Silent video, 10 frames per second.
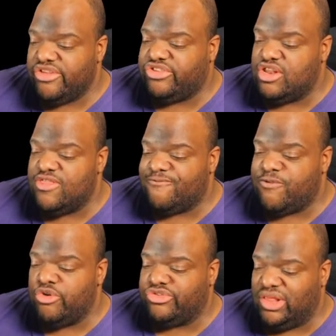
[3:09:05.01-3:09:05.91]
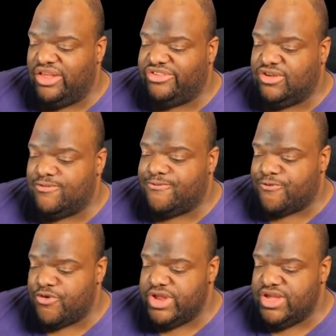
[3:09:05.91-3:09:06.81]
Consider the first lesson
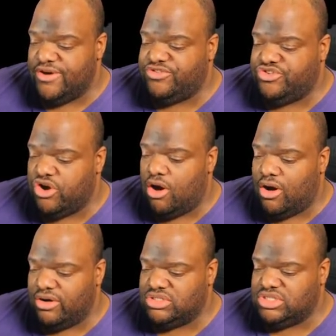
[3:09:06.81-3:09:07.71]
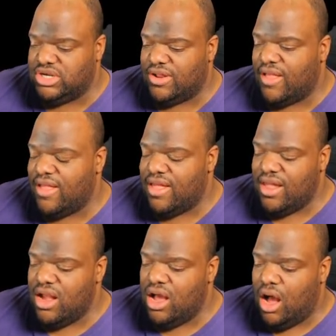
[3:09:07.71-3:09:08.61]
free of charge.
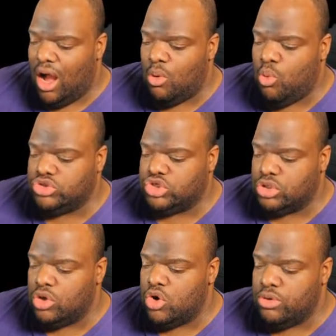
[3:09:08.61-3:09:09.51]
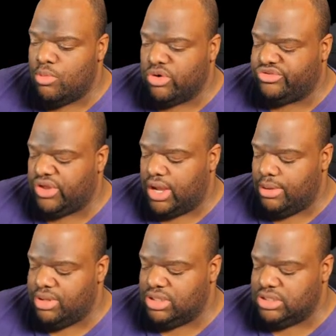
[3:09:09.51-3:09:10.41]
I want to learn more psi
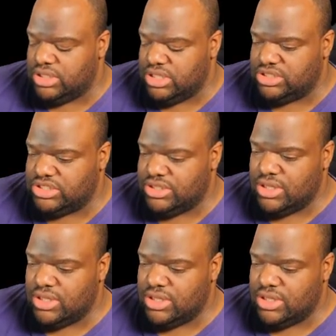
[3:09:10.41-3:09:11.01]
abilities.